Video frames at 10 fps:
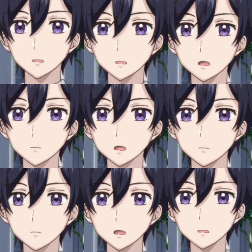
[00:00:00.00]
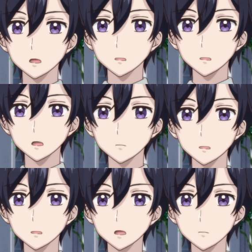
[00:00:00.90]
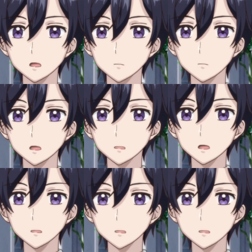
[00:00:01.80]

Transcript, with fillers: but now he was starting to suspect the prince